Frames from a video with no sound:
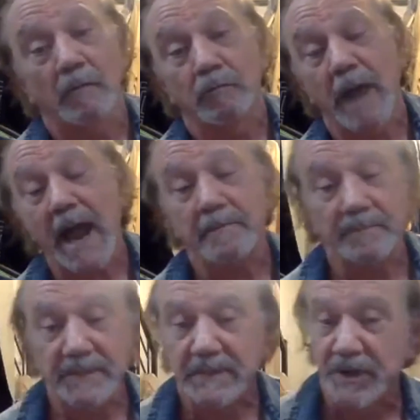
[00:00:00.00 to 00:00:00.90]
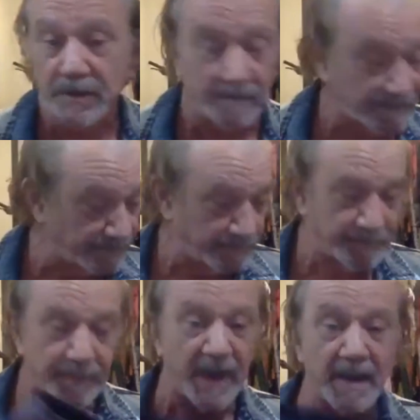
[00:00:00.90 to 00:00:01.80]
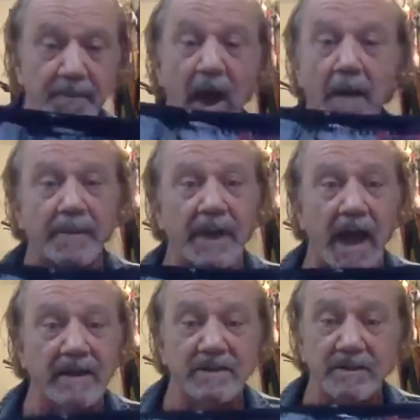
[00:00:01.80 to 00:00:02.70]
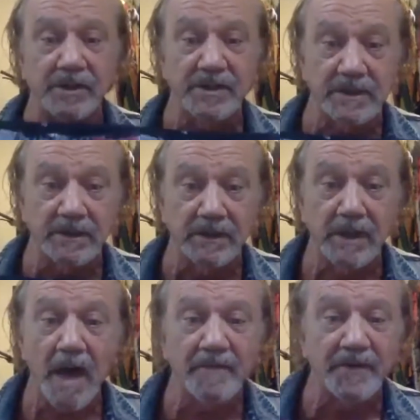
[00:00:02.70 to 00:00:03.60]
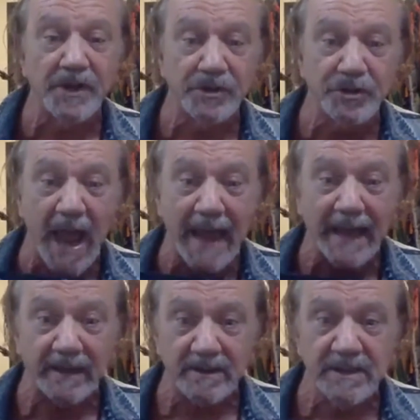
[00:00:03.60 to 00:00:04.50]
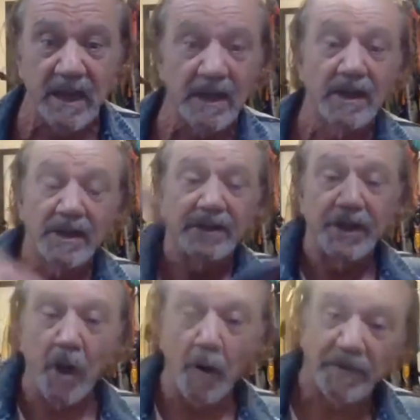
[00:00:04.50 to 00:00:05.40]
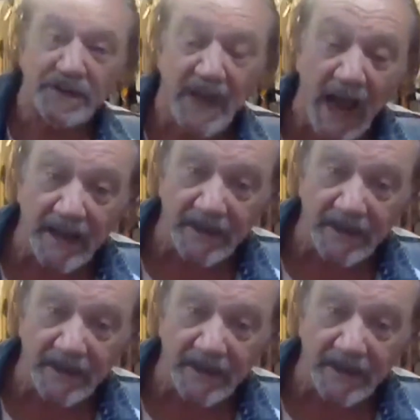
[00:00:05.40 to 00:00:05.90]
rap hip hop guys who are just loving the jackets, the oversized